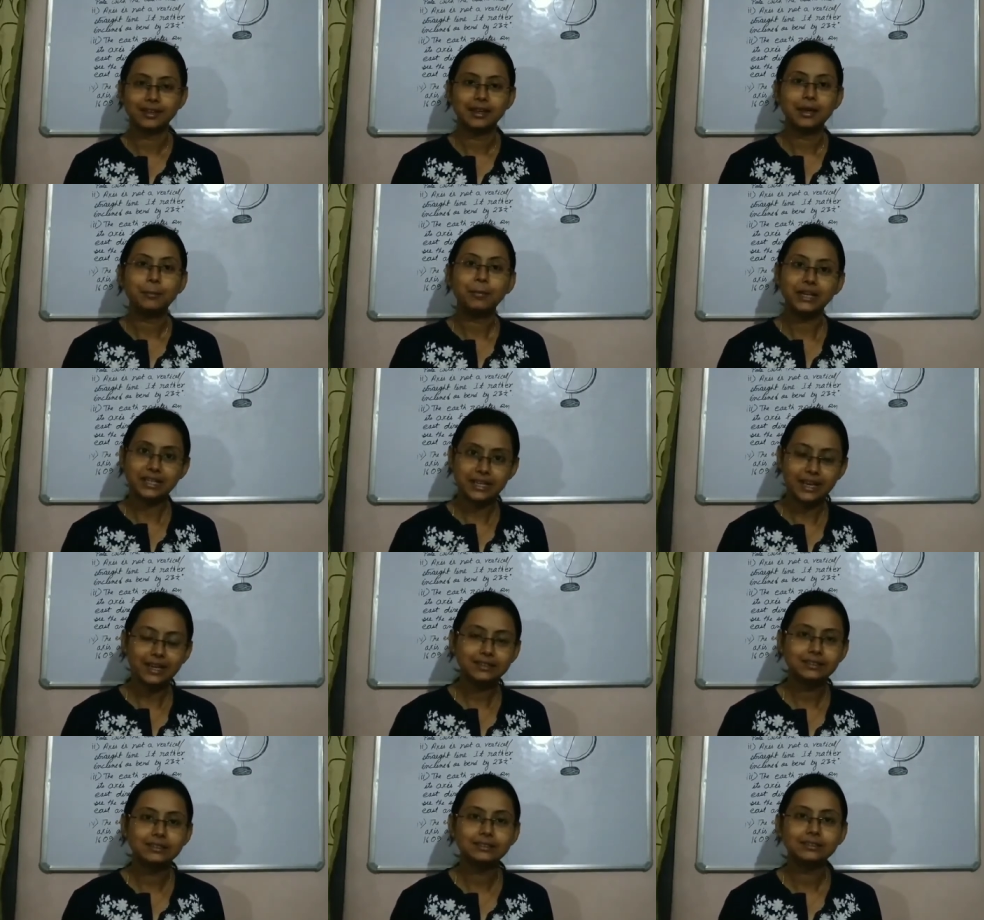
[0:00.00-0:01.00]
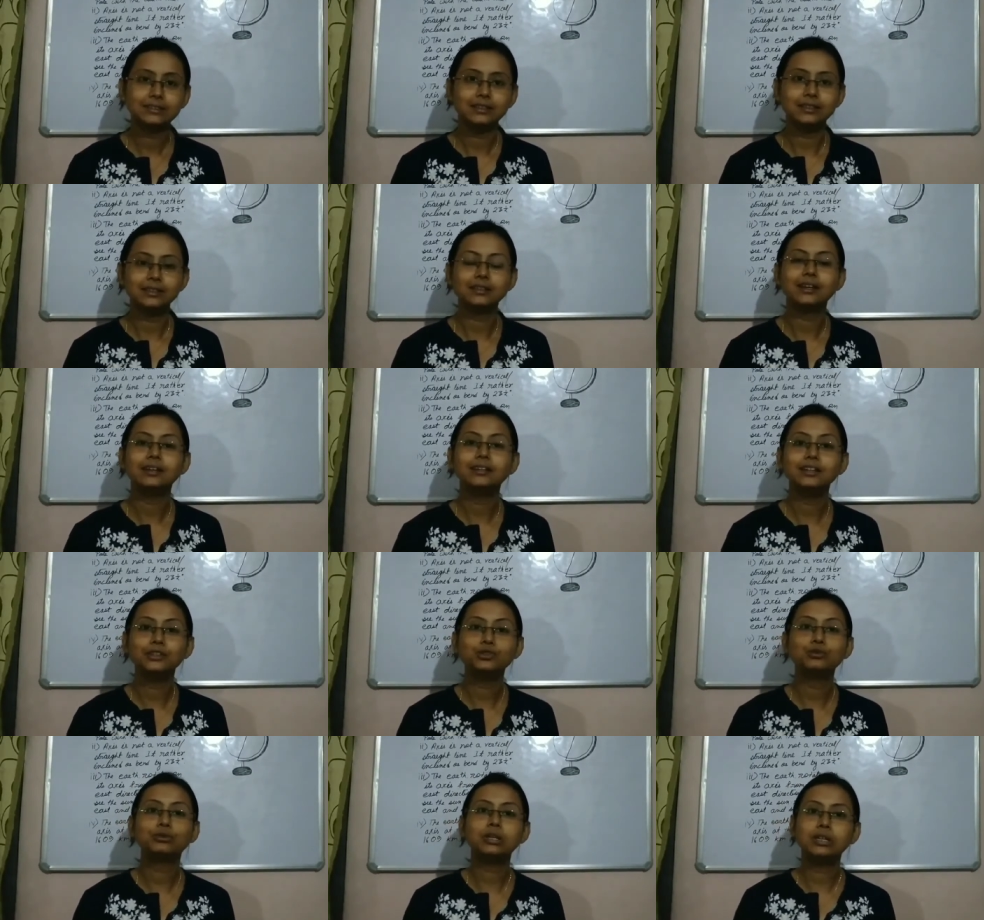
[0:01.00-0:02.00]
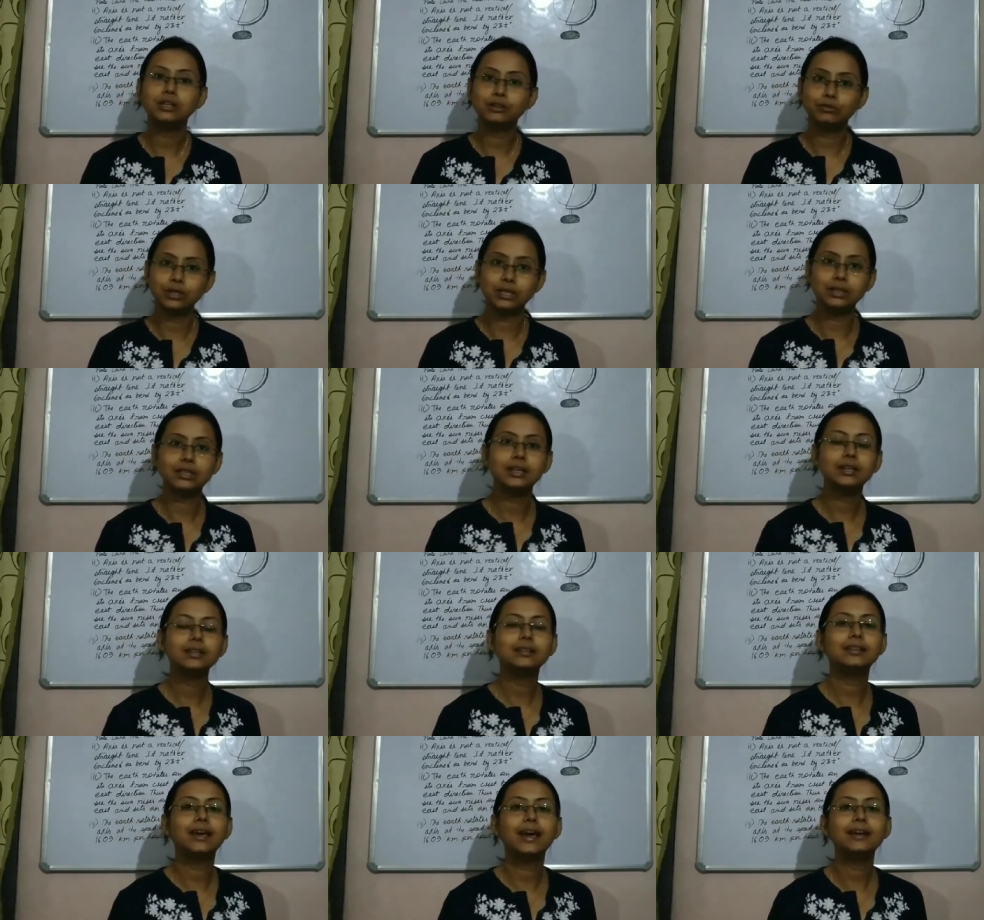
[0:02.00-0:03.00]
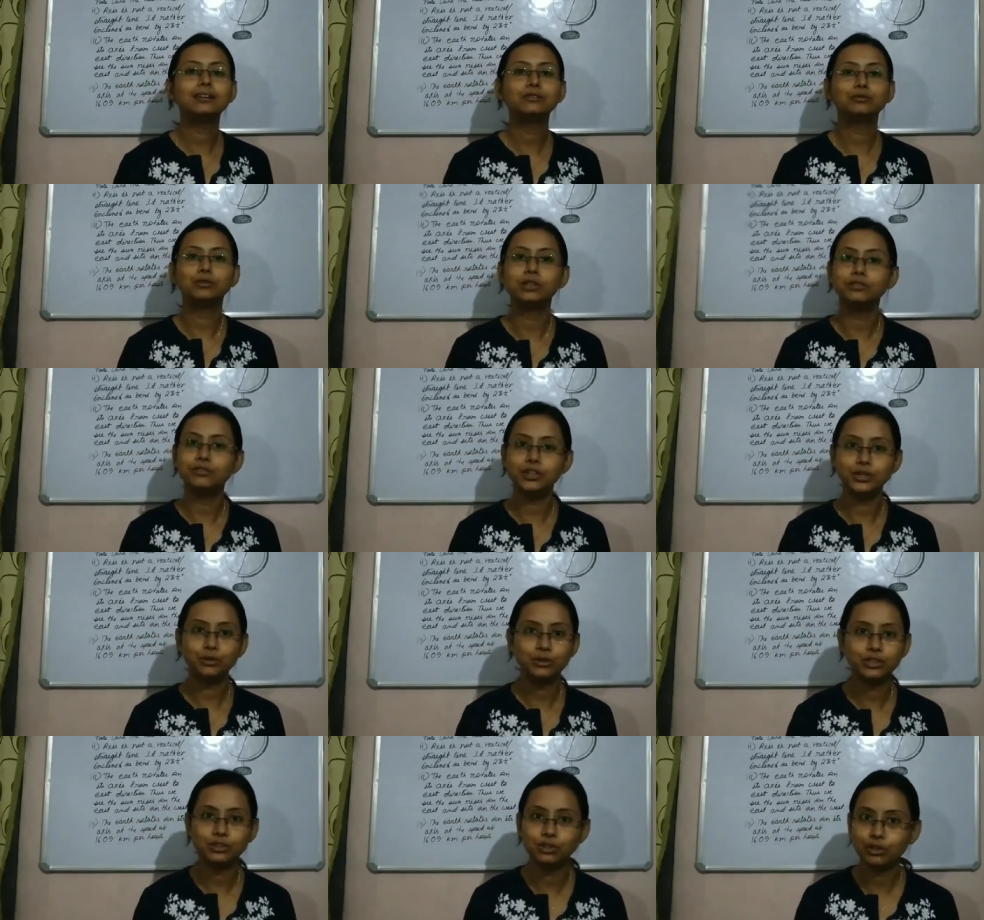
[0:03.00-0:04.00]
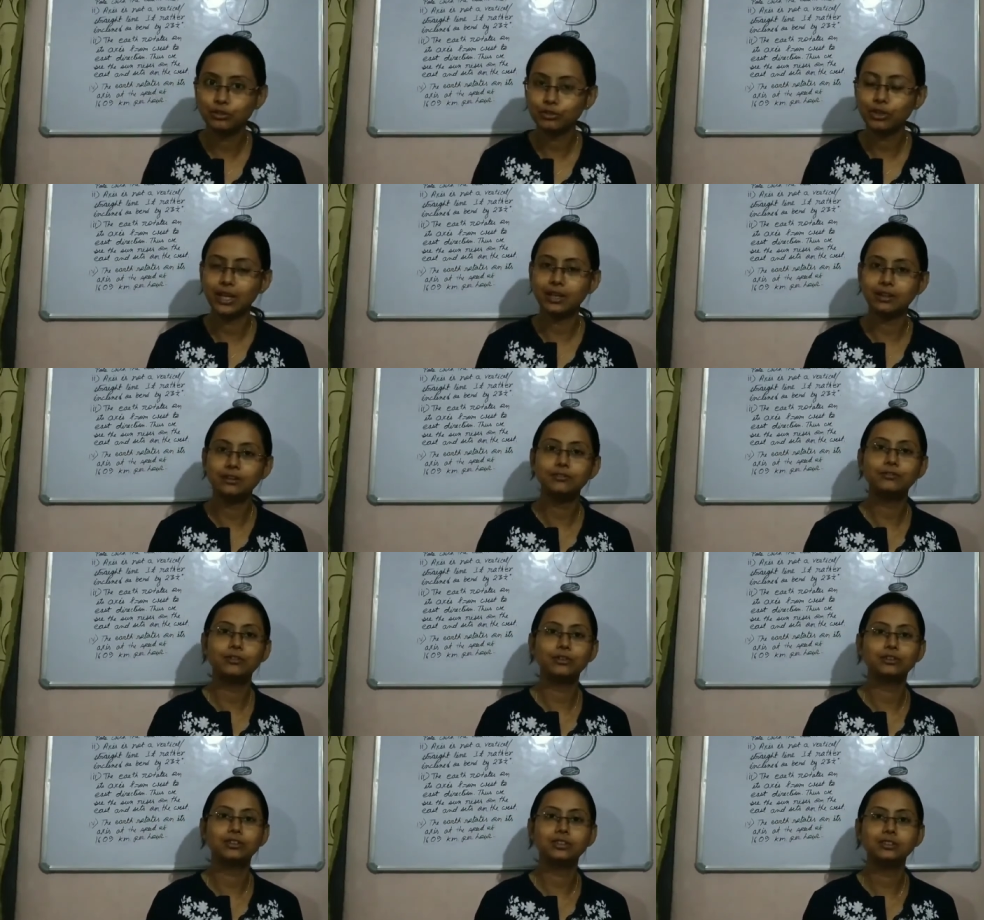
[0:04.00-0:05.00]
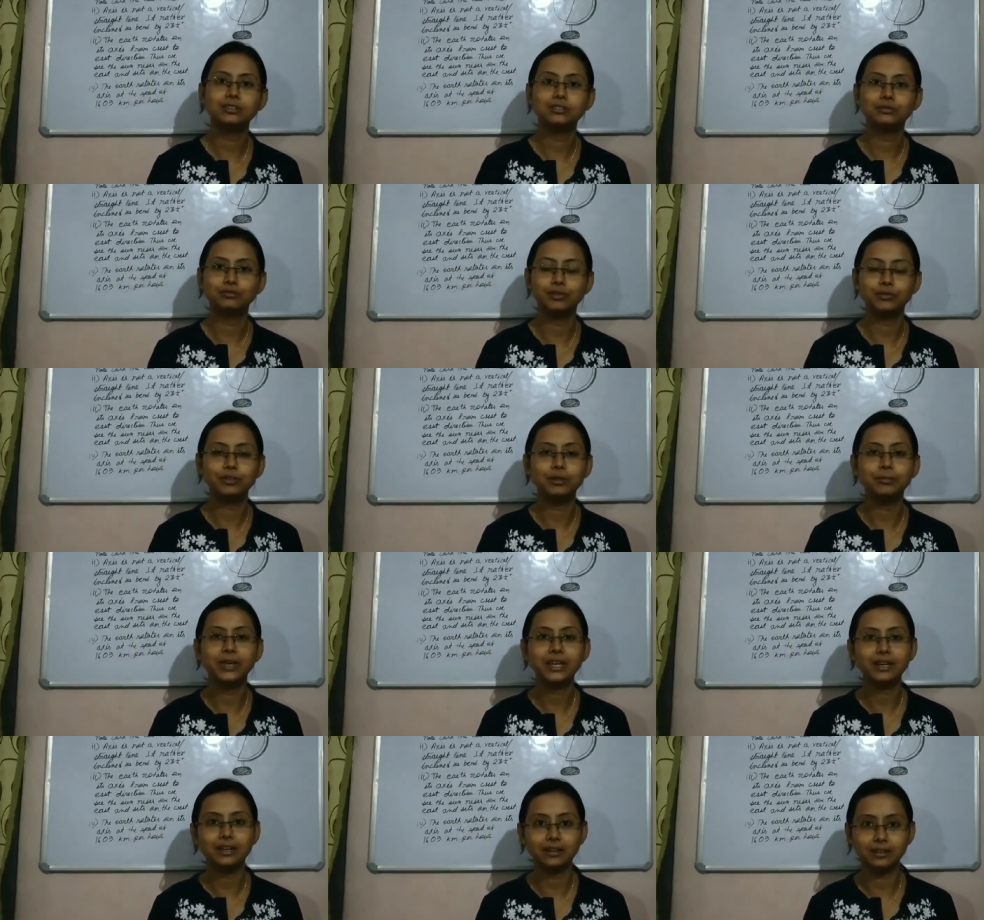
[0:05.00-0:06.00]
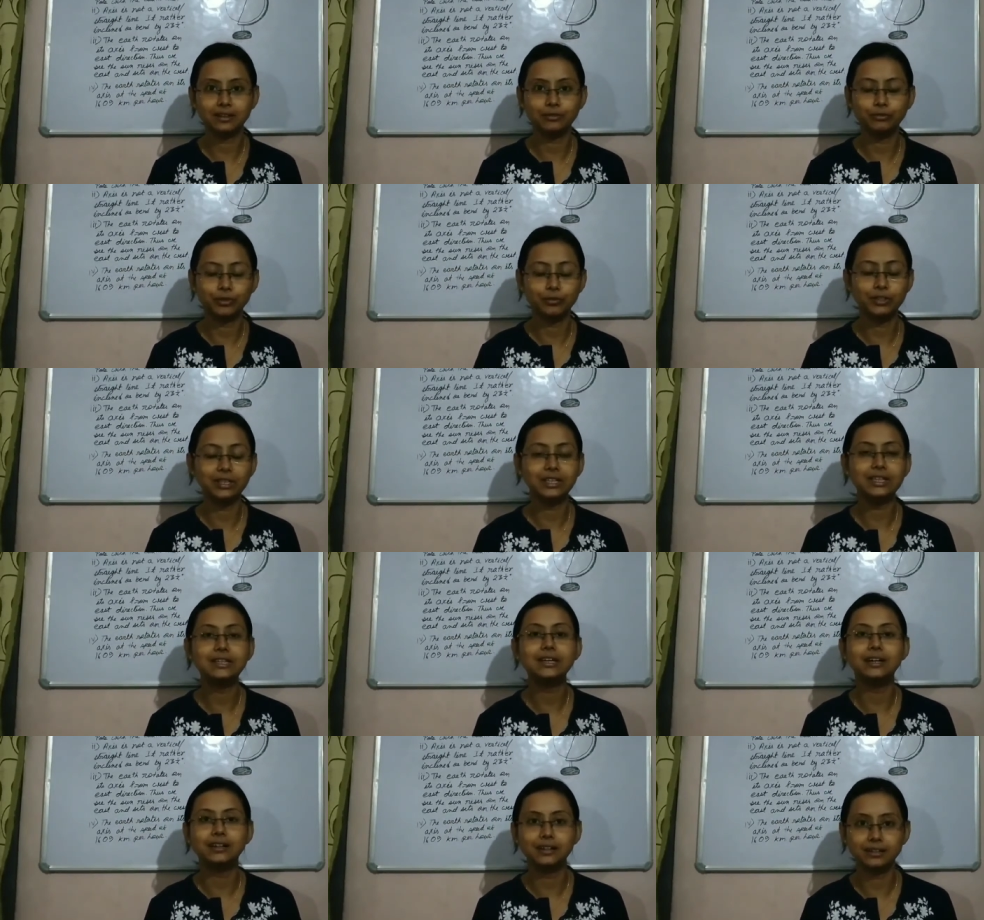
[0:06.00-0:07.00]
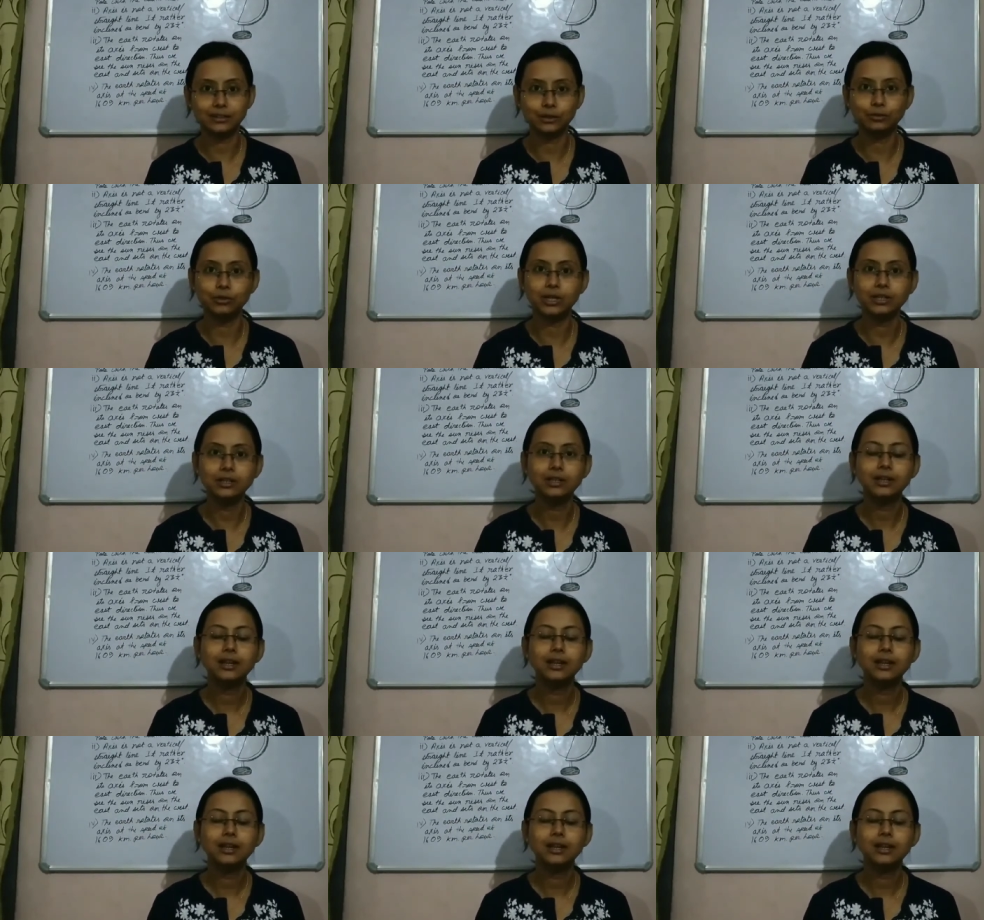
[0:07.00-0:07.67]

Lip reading: But yes, here I need to clear one thing, that one video is not enough for this. We will need another one.